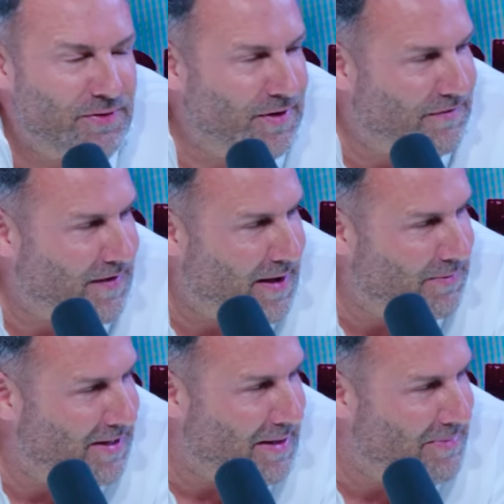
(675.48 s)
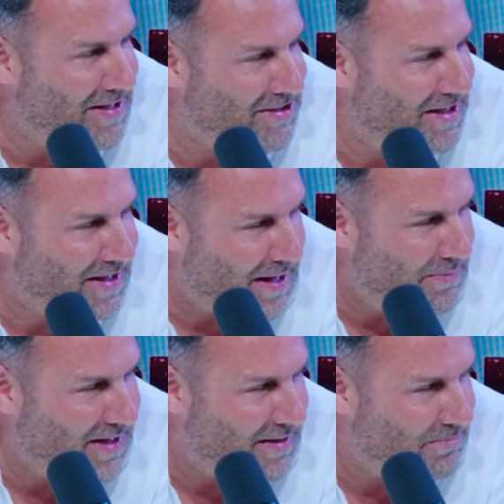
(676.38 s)
through your family, I'll bet you anything I
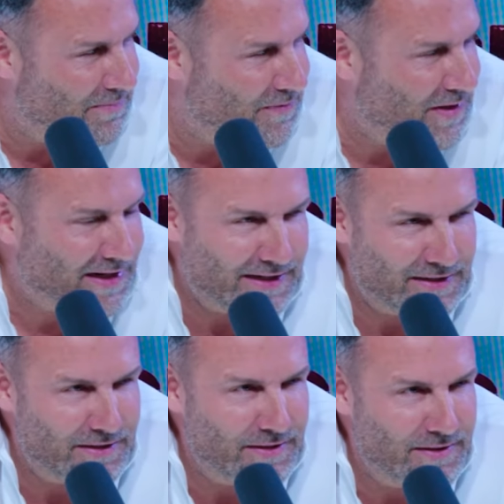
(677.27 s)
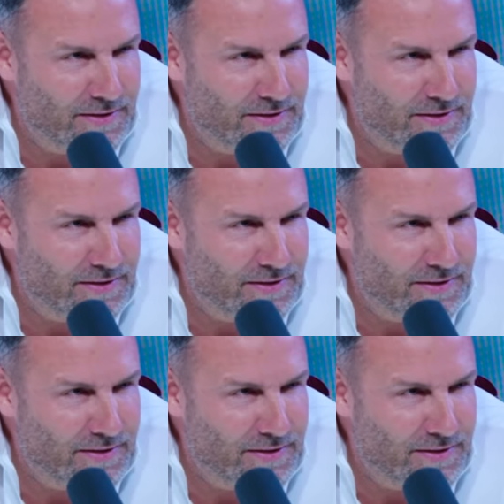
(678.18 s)
meet a freaking